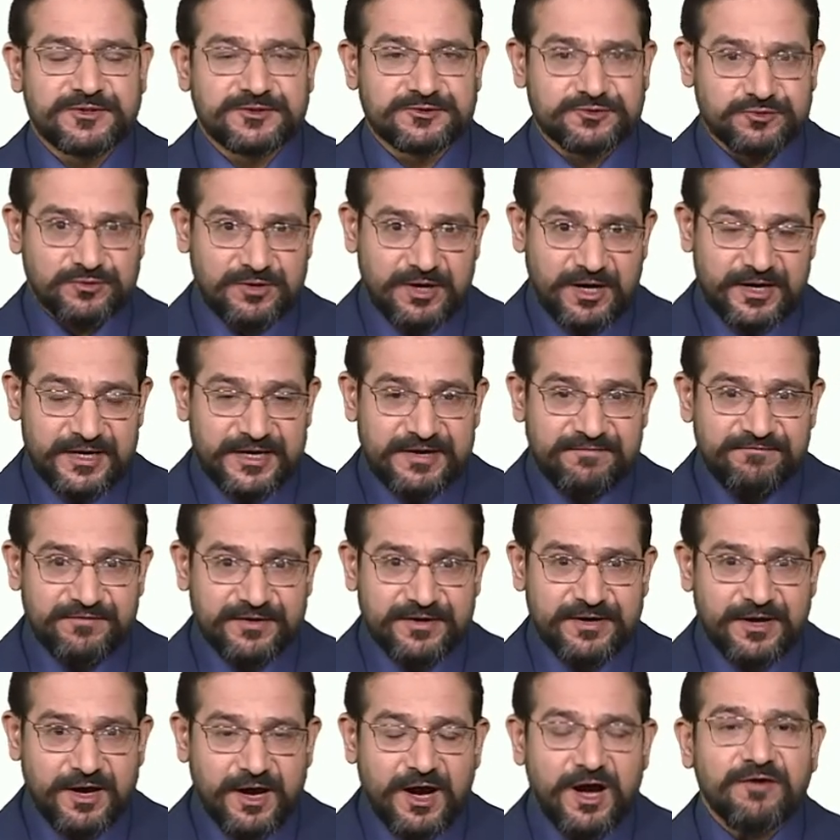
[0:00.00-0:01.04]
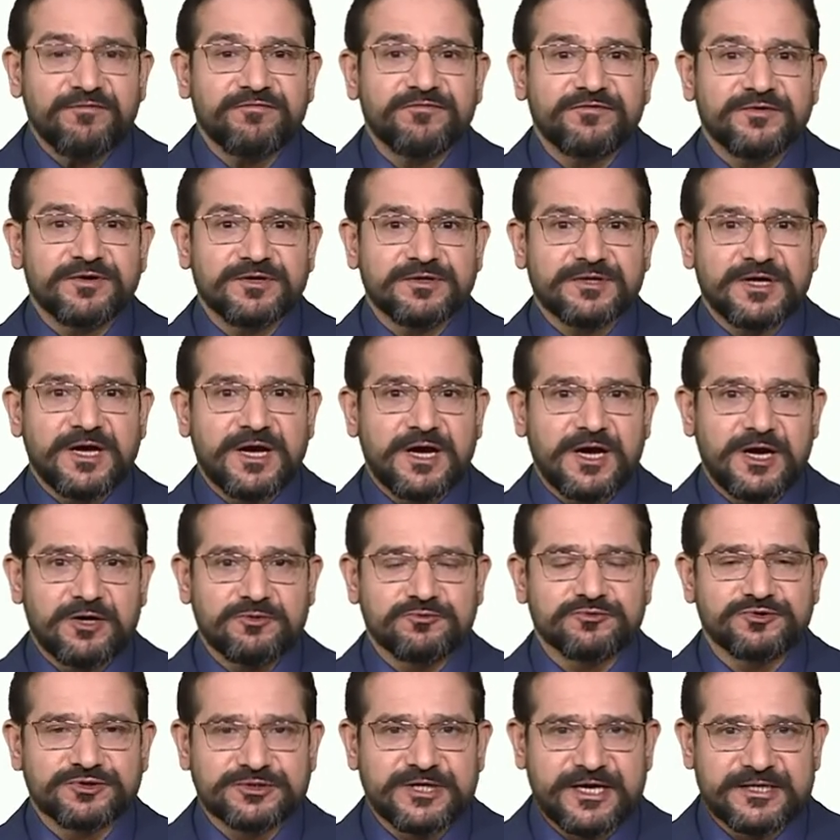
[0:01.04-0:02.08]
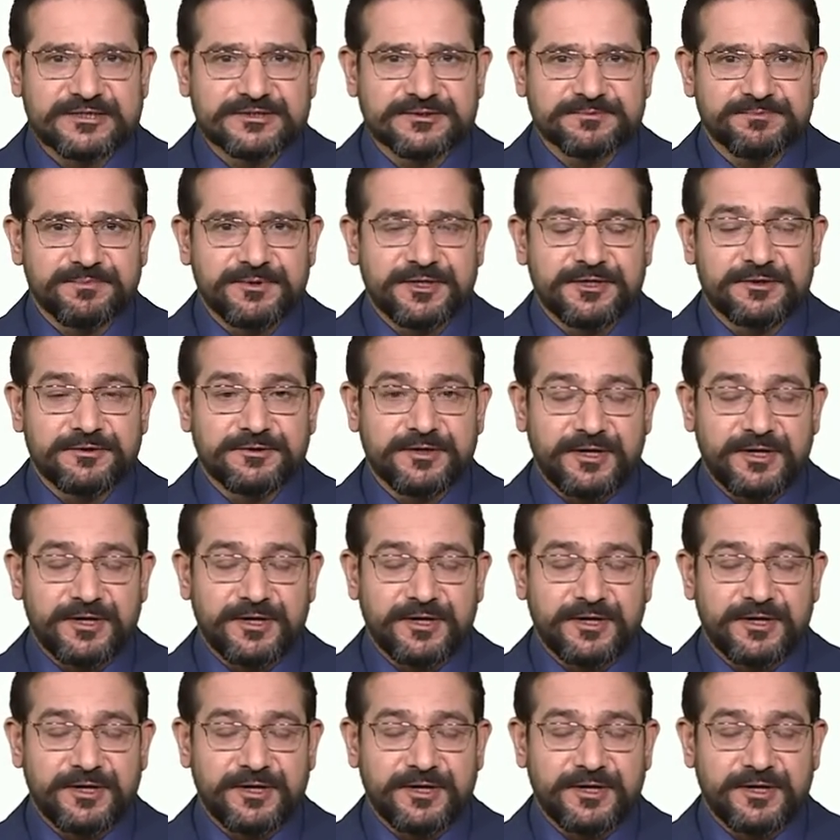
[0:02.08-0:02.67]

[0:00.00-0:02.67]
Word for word: So, even after the house has been